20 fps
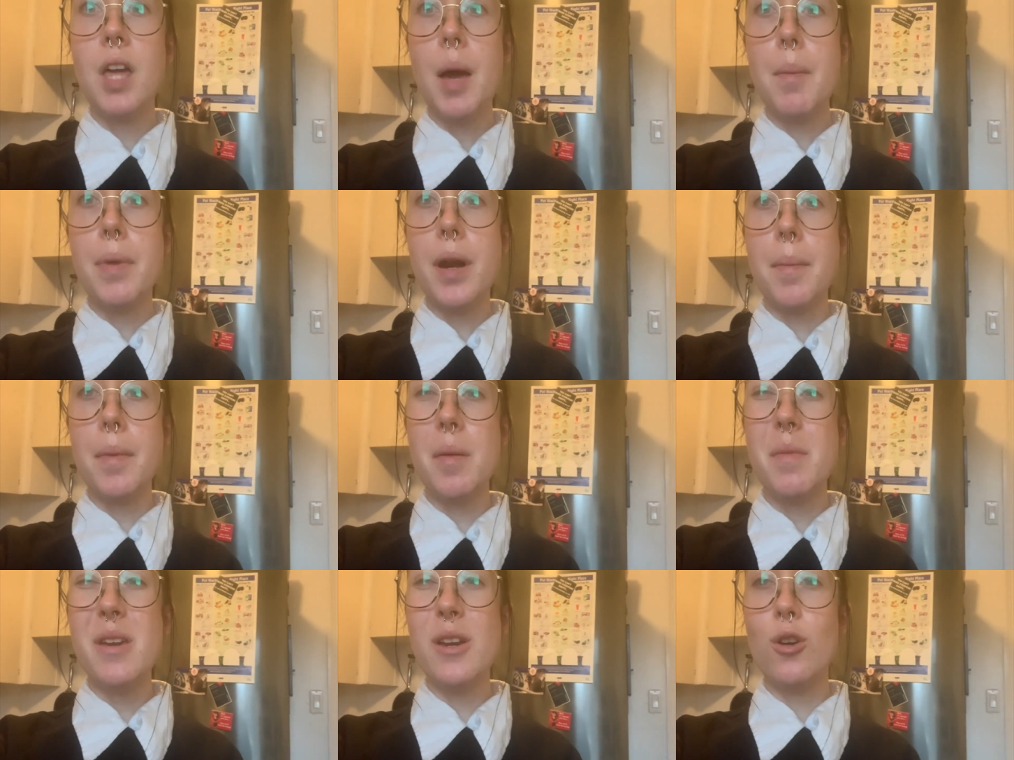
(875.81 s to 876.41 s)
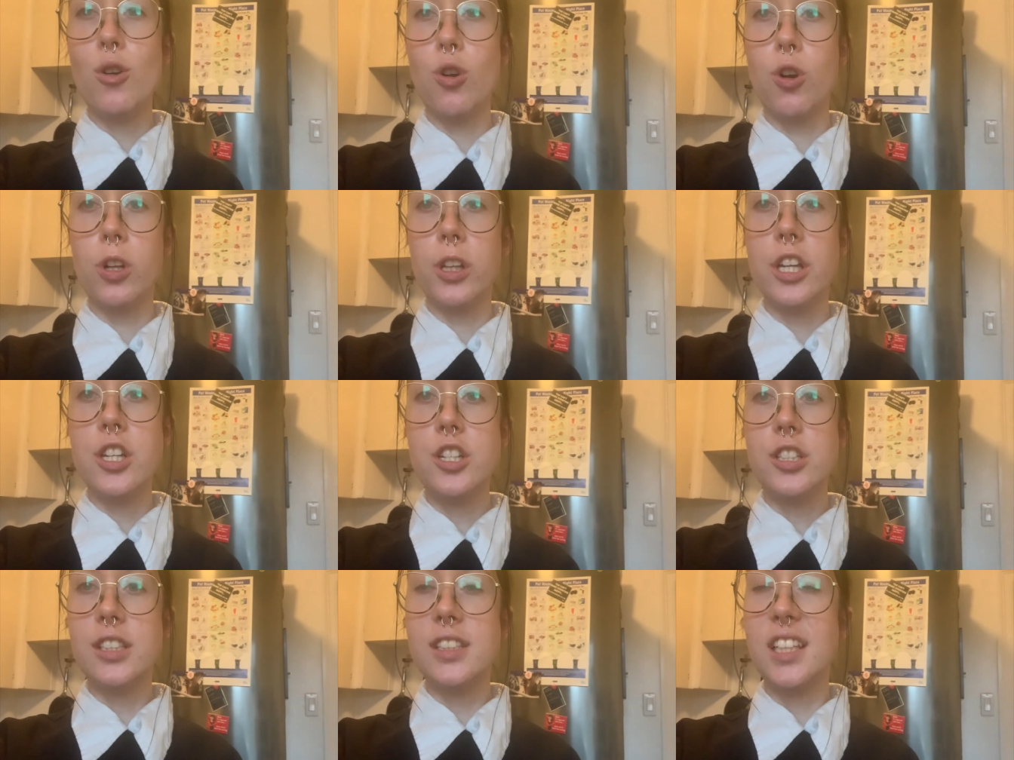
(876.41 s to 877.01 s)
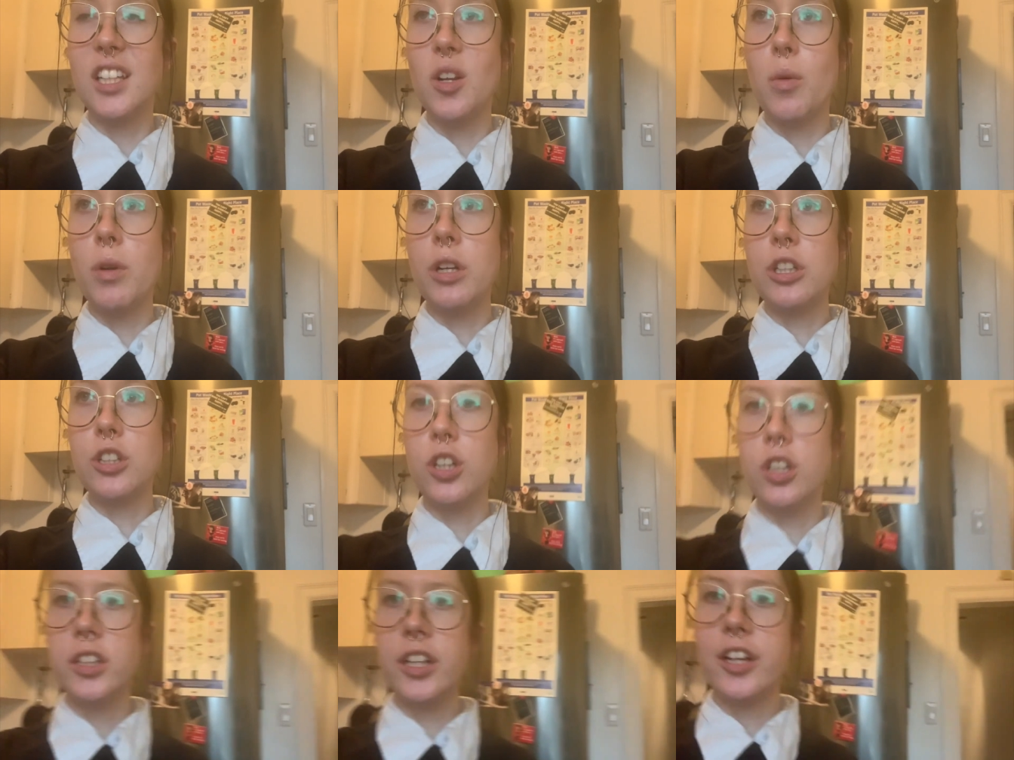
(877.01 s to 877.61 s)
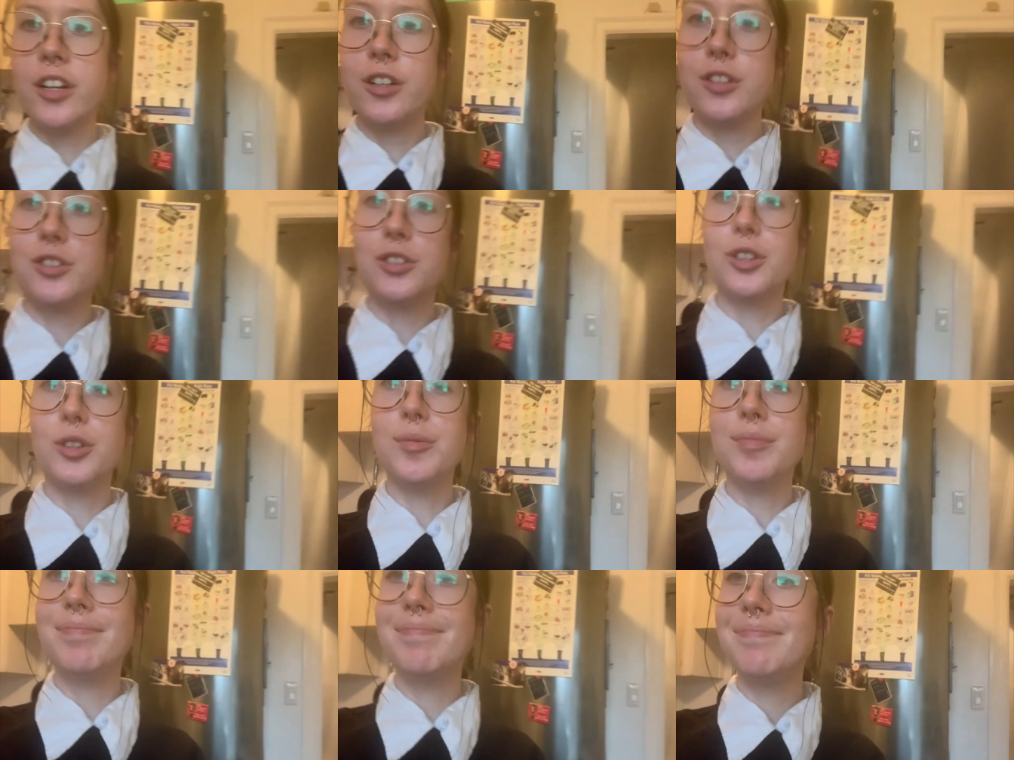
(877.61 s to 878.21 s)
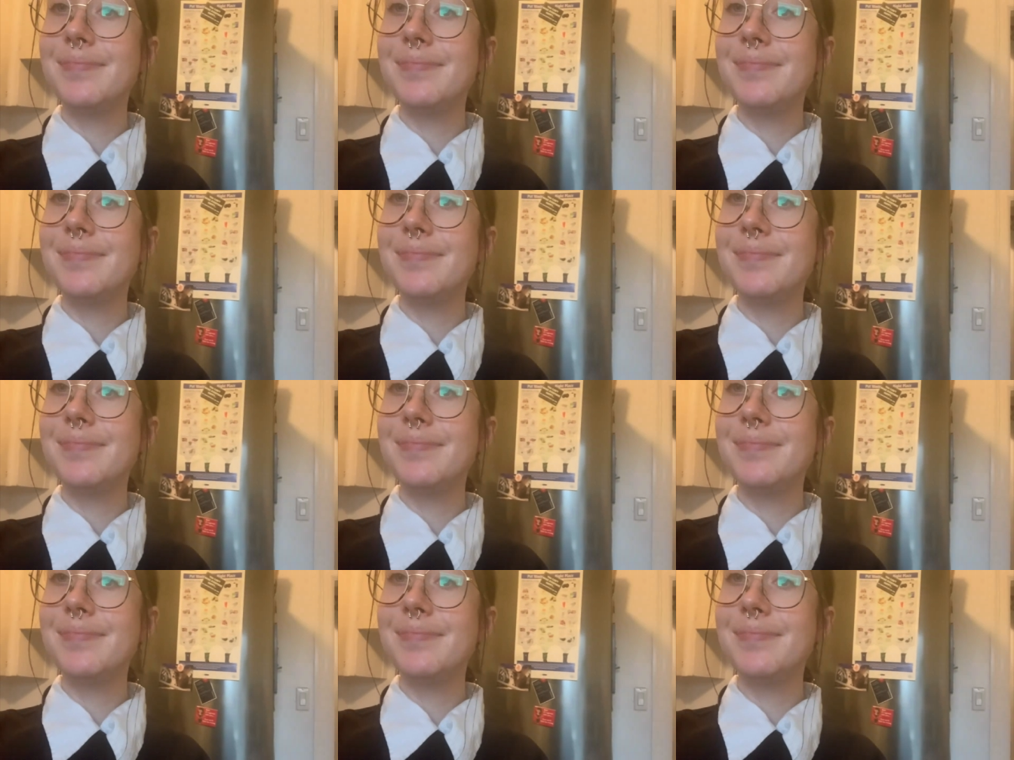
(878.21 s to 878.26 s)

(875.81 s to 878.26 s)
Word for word: gonna make it early just because I don't wanna cook later, so.